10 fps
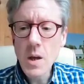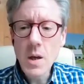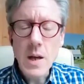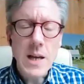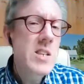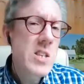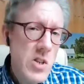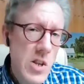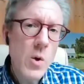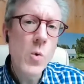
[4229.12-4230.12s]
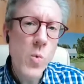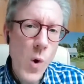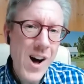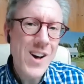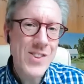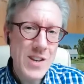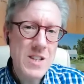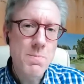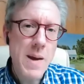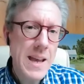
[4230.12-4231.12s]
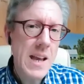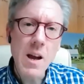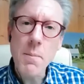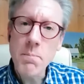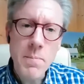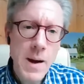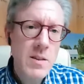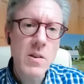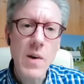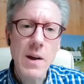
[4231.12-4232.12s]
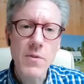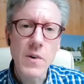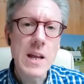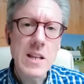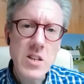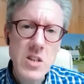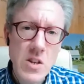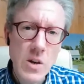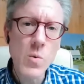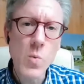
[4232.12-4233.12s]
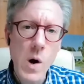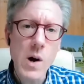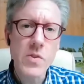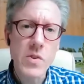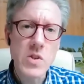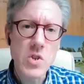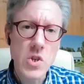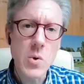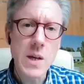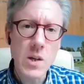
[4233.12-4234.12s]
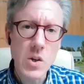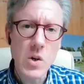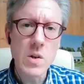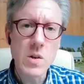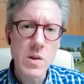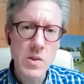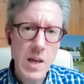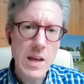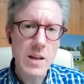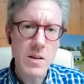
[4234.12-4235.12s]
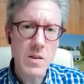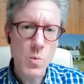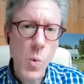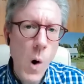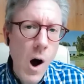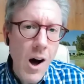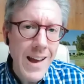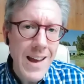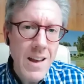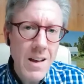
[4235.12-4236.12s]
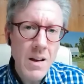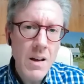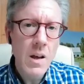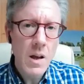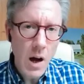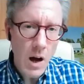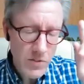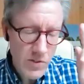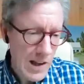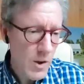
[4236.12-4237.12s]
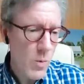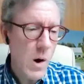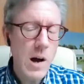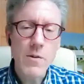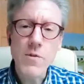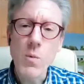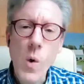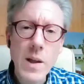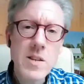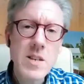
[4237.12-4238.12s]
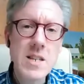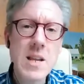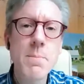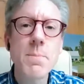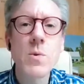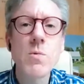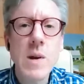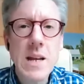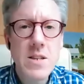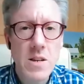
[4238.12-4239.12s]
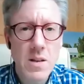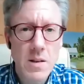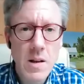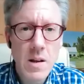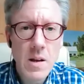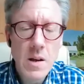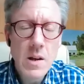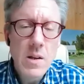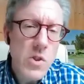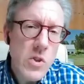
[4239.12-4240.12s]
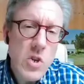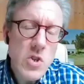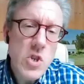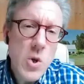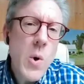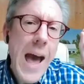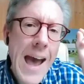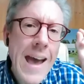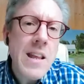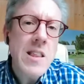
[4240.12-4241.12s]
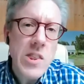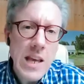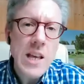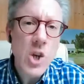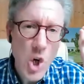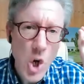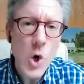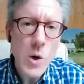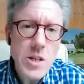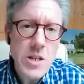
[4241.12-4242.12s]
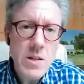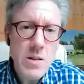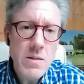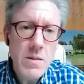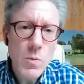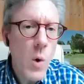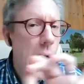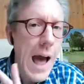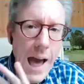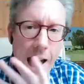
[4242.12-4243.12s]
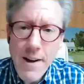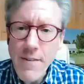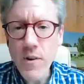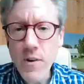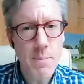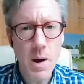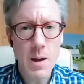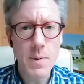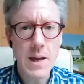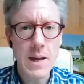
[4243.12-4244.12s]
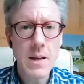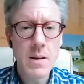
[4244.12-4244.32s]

it's still worth us making a massive effort. It's still worth us doing good things. Why? I'll tell you why. For one simple reason, that to do anything good, whatever it might be,